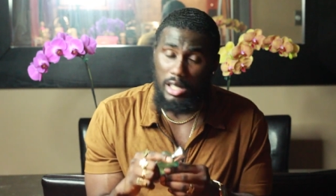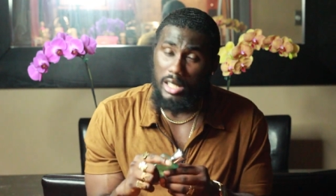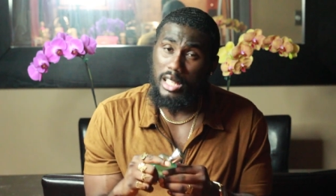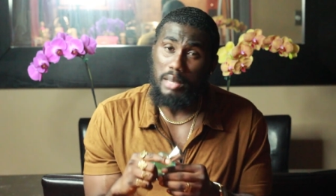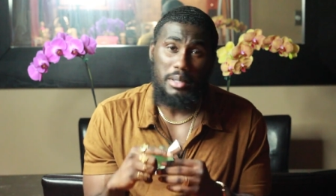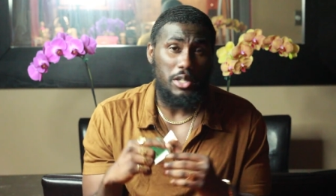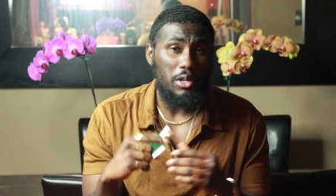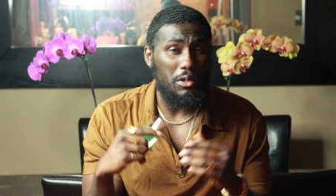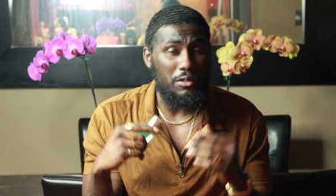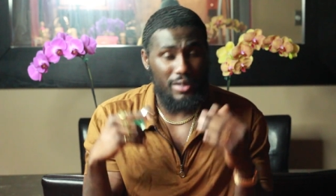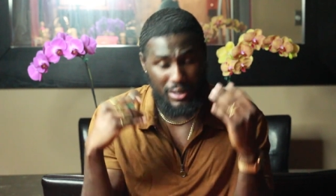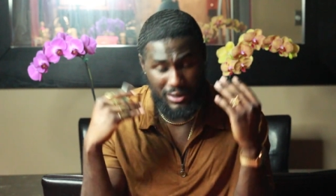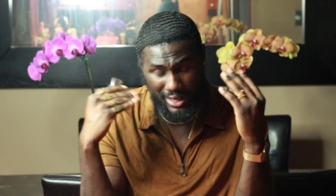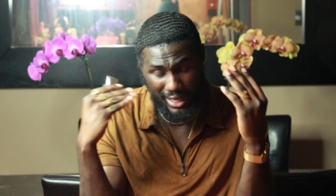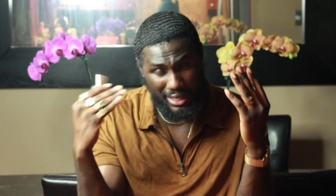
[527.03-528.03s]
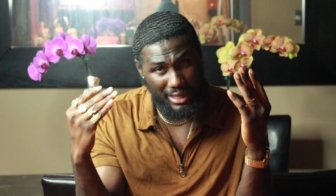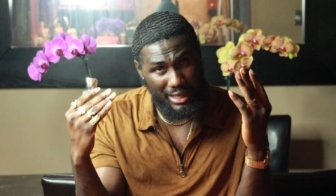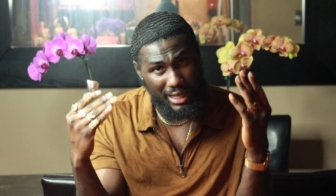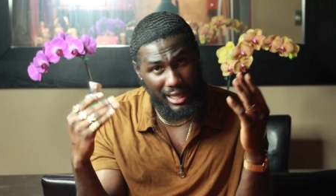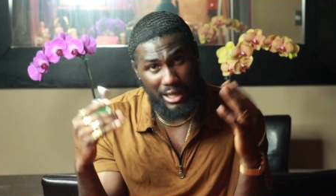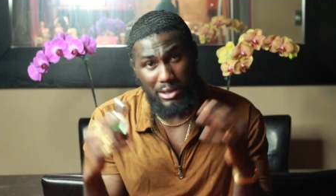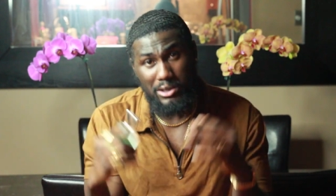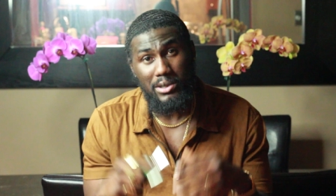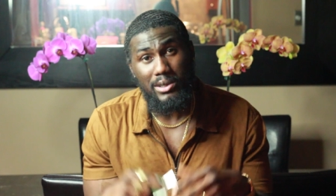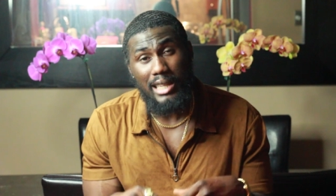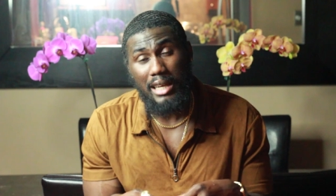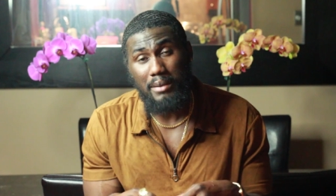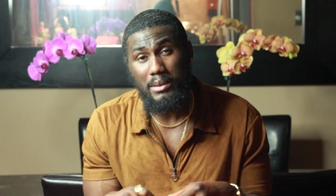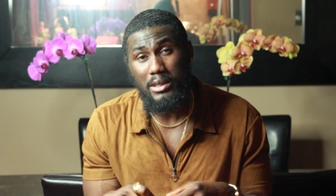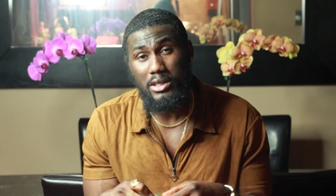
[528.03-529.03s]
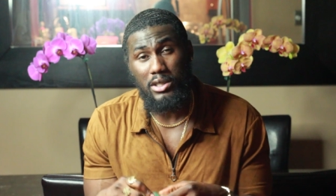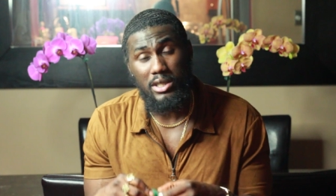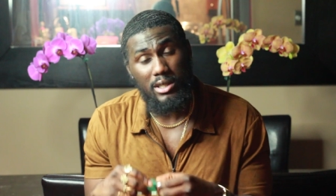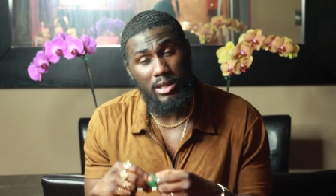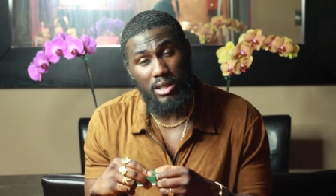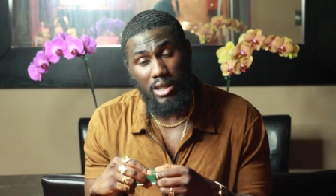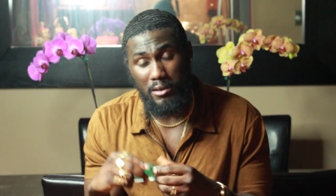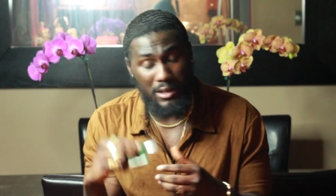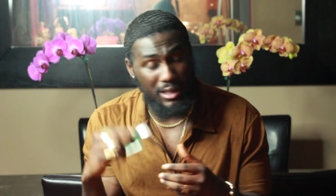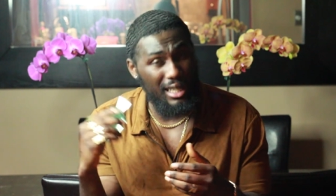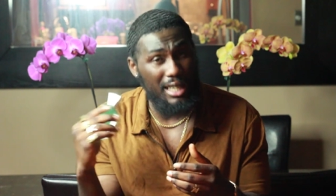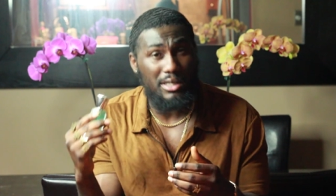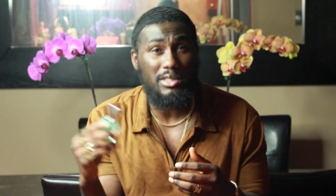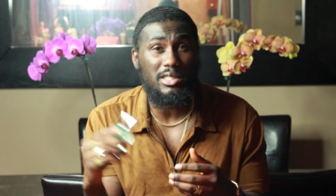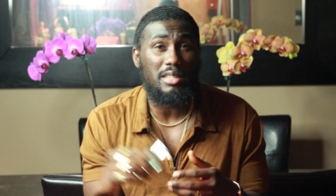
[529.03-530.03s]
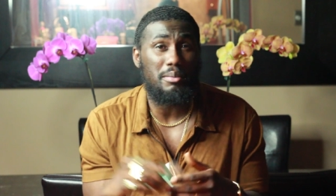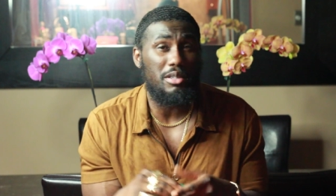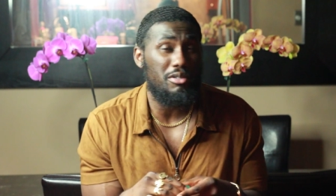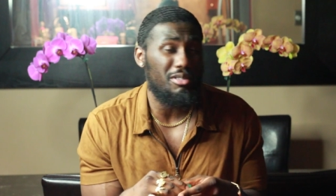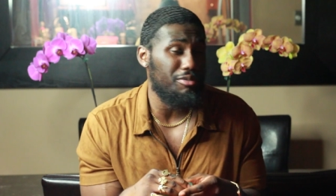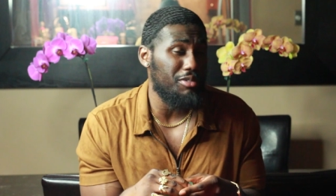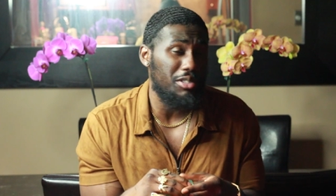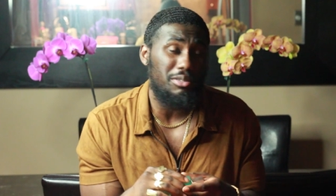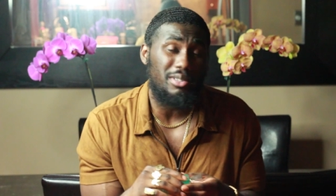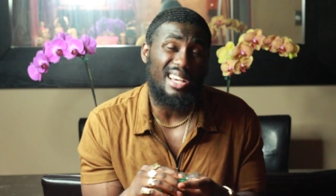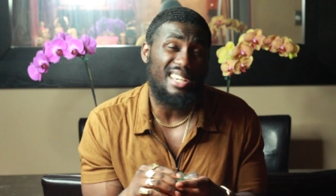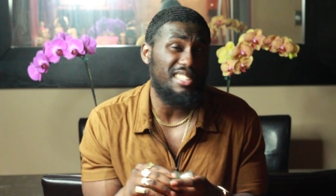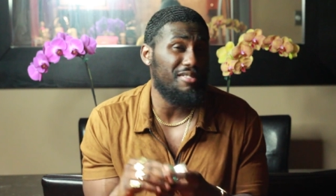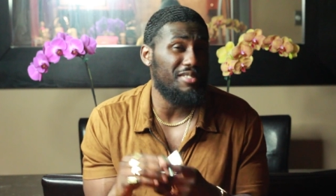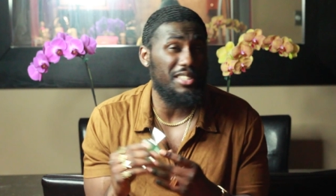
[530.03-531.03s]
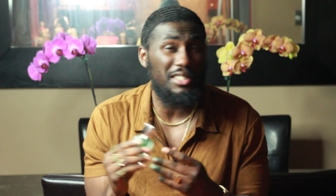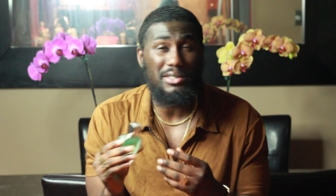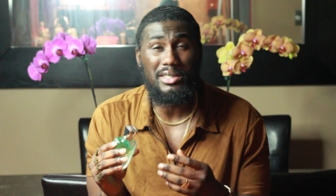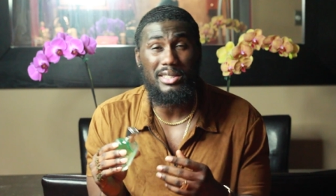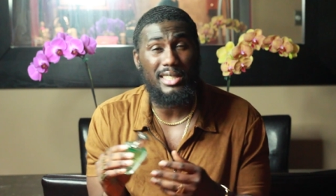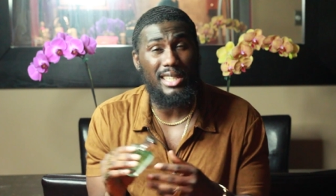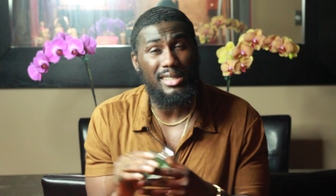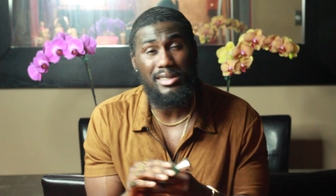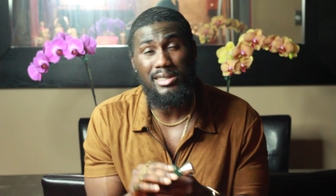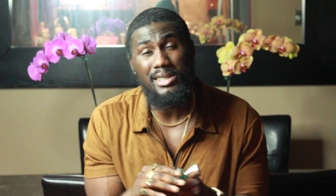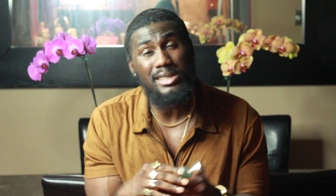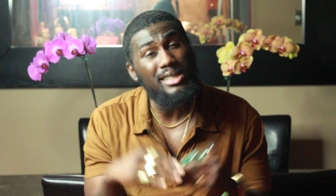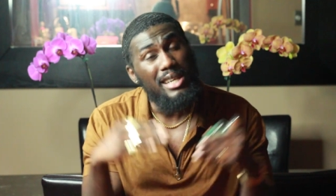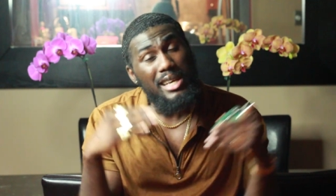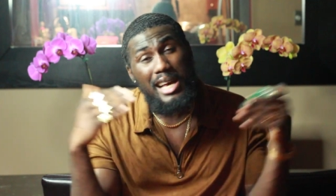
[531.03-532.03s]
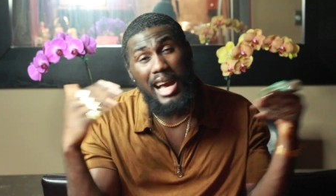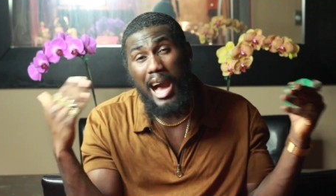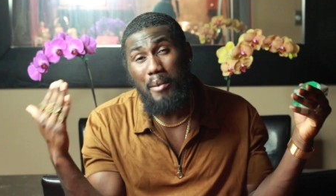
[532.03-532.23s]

let me know if there's anything else you like me to um, you like to see me review, any video suggestions.